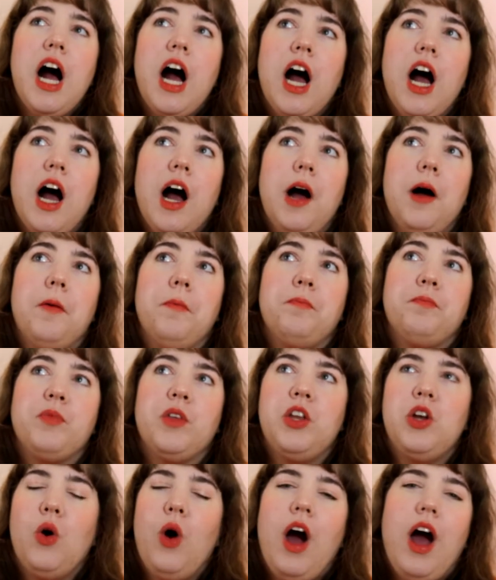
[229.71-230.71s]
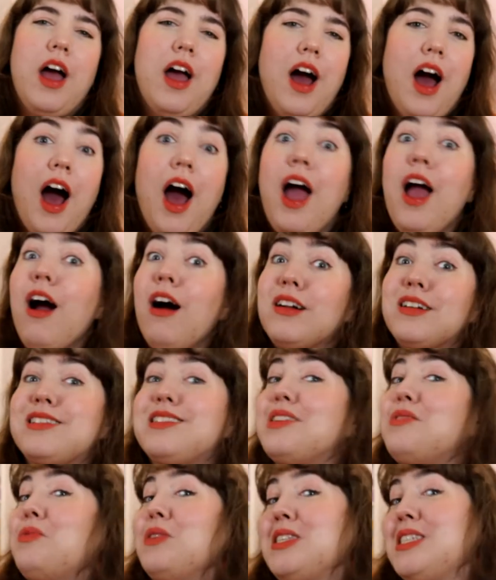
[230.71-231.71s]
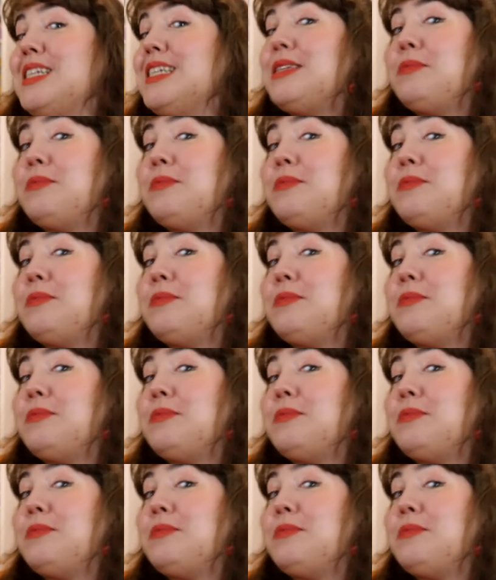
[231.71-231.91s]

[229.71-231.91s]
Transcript: You know, I honestly wasn't